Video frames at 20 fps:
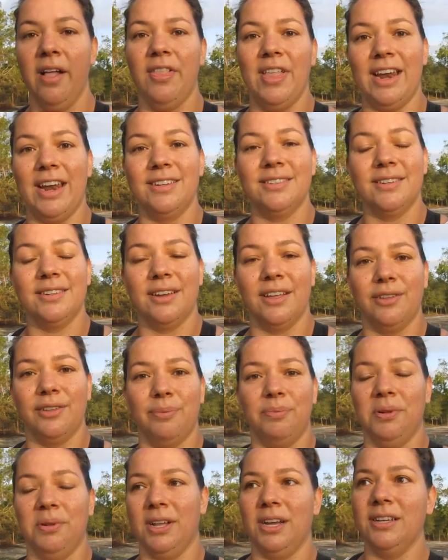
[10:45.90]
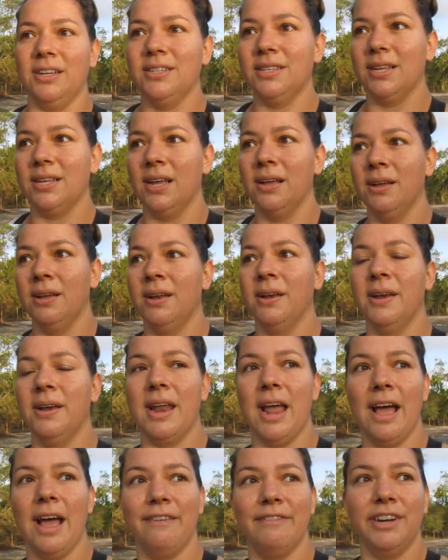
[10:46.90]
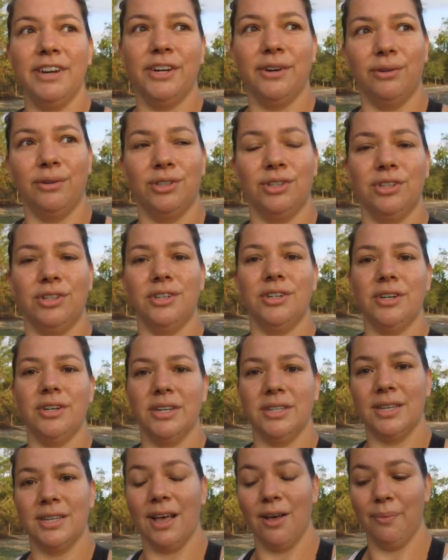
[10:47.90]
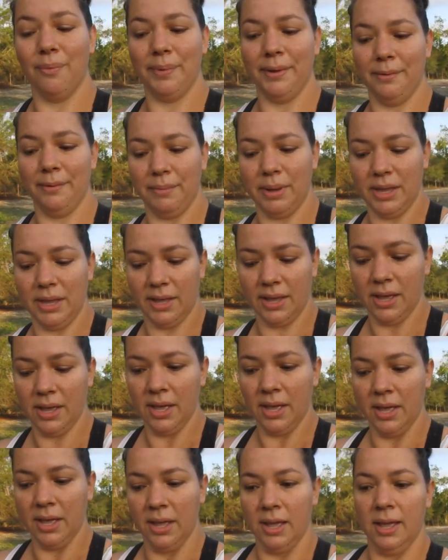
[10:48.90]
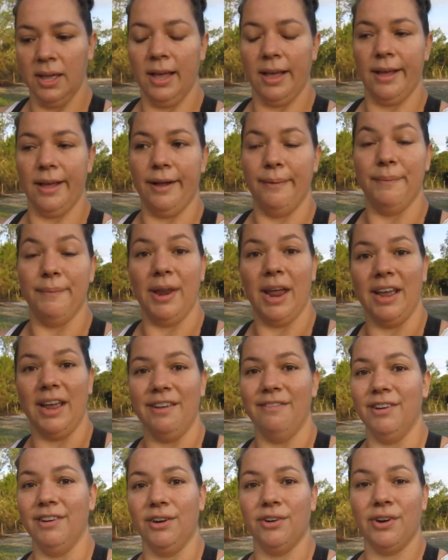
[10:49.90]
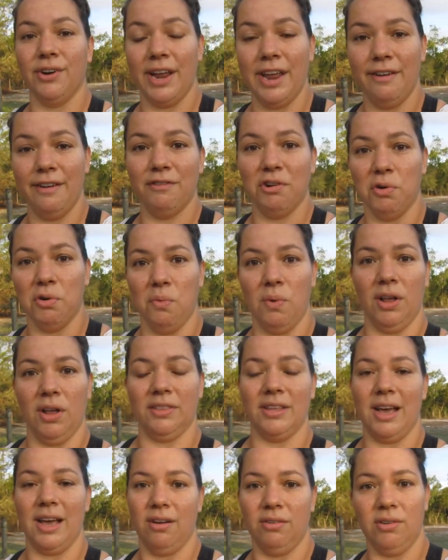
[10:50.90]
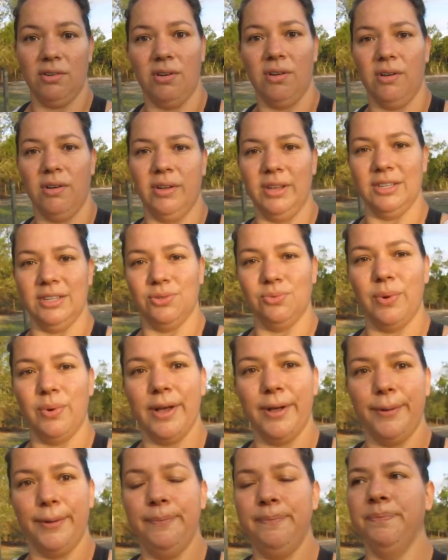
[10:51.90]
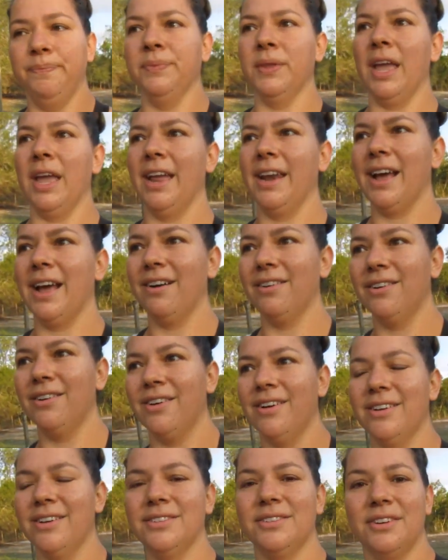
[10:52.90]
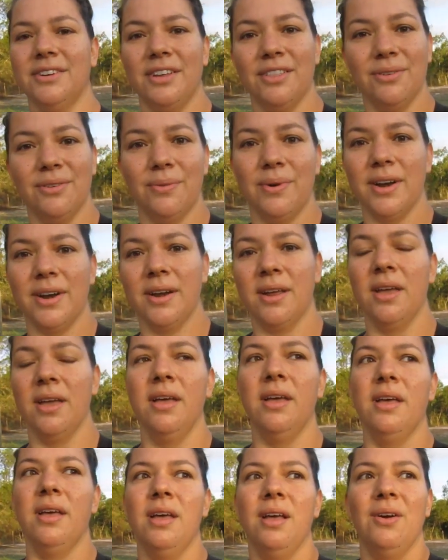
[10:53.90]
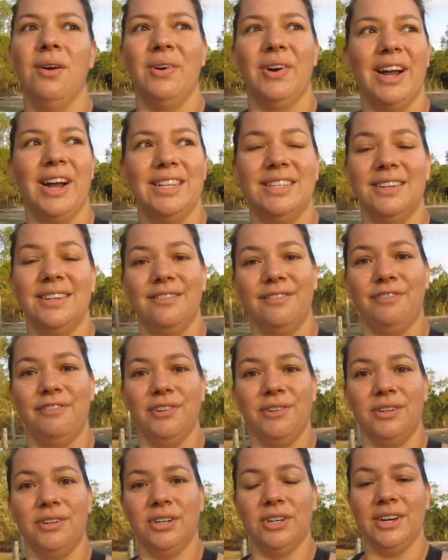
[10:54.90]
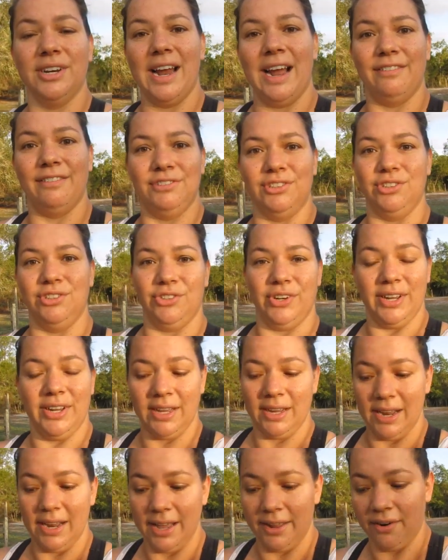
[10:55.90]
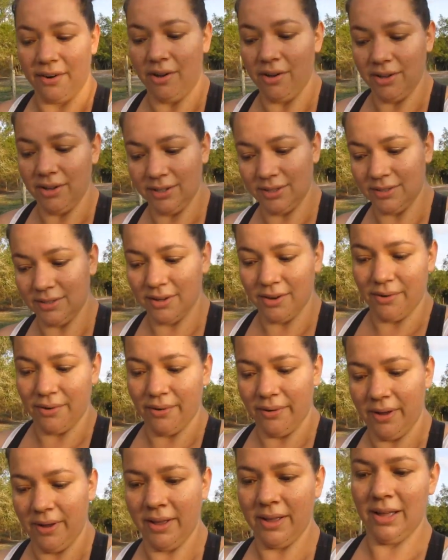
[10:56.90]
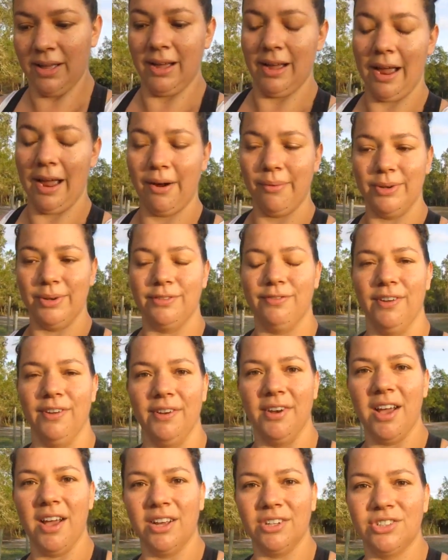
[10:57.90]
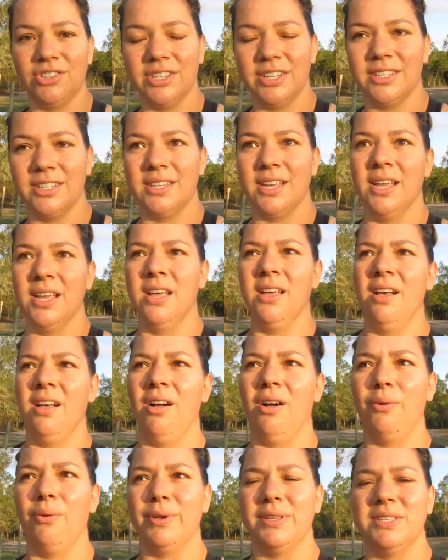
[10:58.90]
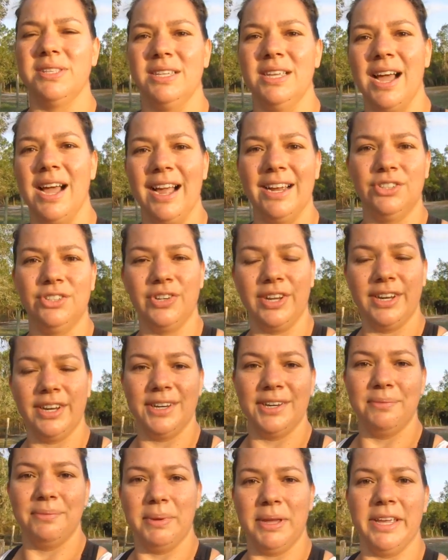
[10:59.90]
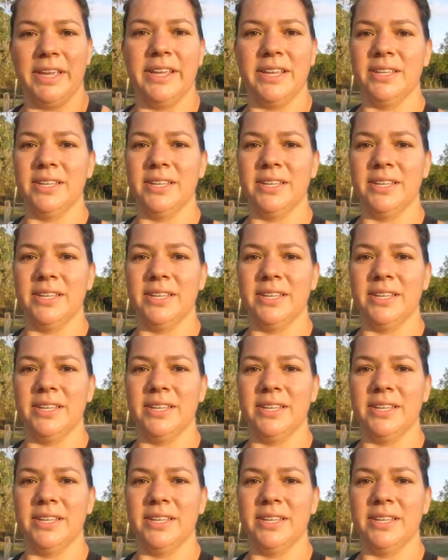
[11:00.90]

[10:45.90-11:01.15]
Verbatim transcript: that is another plus having no sugar is helping me um, not even crave or want the alcohol as well and alcohol is another one where I didn't feel good after drinking at all. So I always felt nauseous, always dehydrated me.